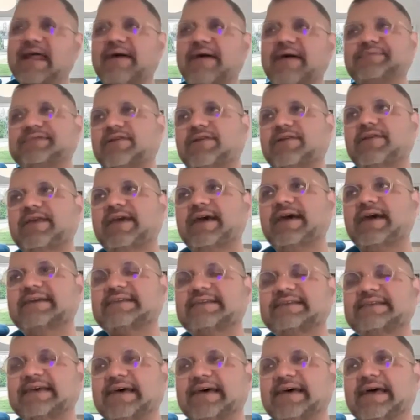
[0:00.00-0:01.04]
absolutely
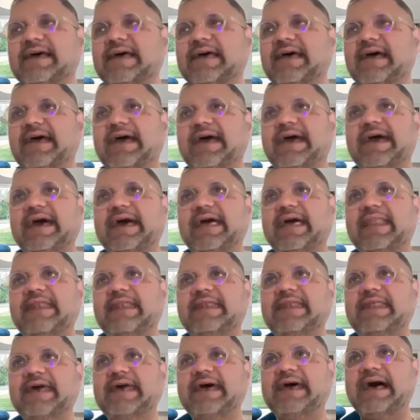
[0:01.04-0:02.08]
is.
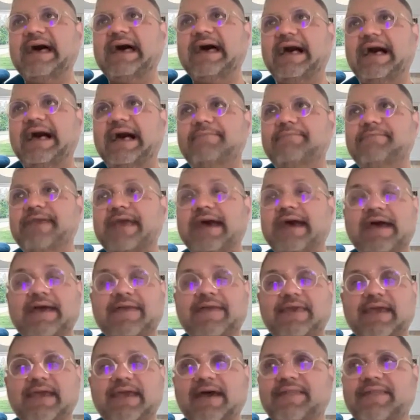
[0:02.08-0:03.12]
And I
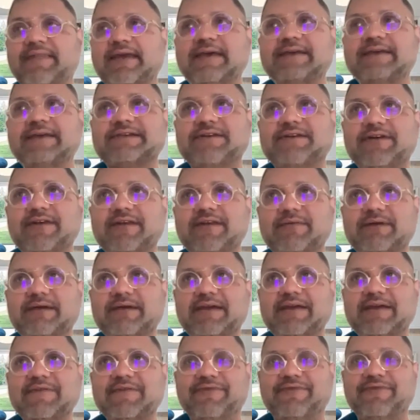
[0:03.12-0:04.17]
think it's going to
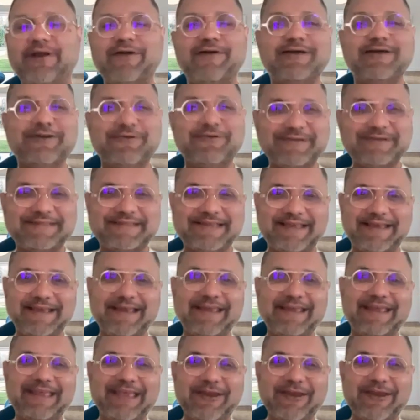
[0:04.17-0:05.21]
be very
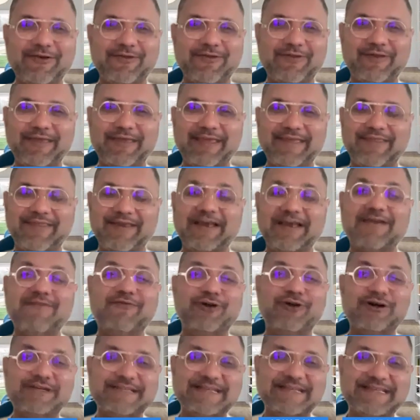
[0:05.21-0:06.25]
interesting, the
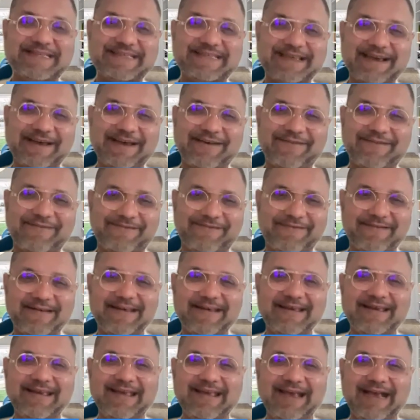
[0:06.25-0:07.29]
convergence of
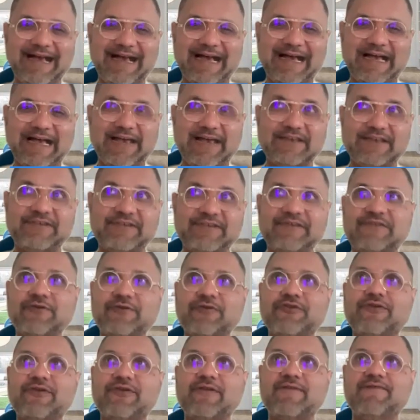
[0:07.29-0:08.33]

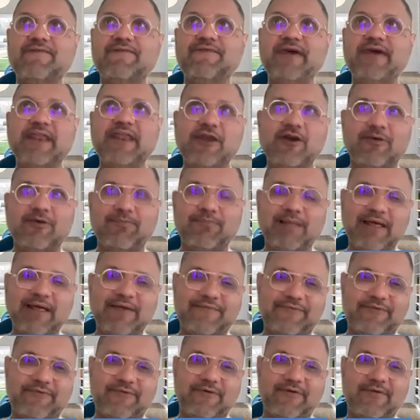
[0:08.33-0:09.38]
social video
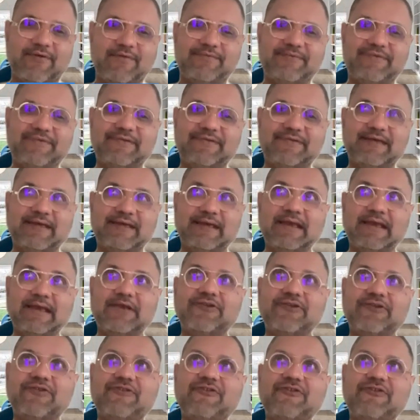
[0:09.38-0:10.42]
platforms,
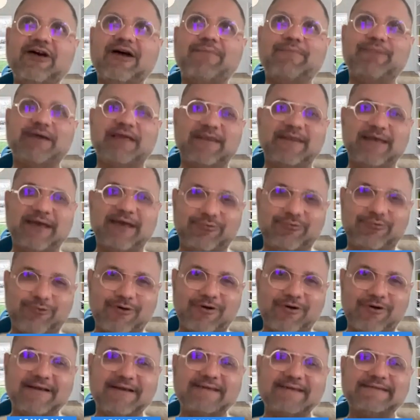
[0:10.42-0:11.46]
shopping
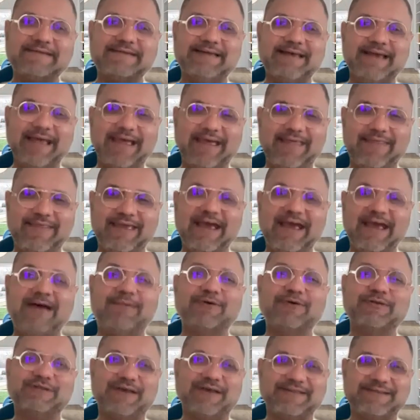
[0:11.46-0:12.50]
networks, and the
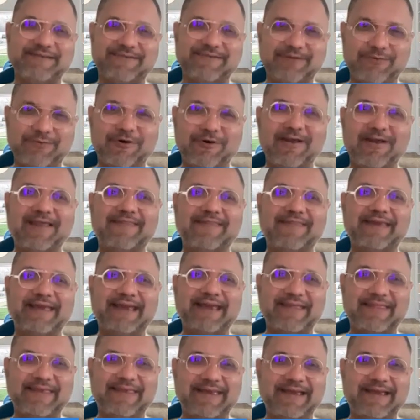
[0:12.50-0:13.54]
Amazons of the world. I think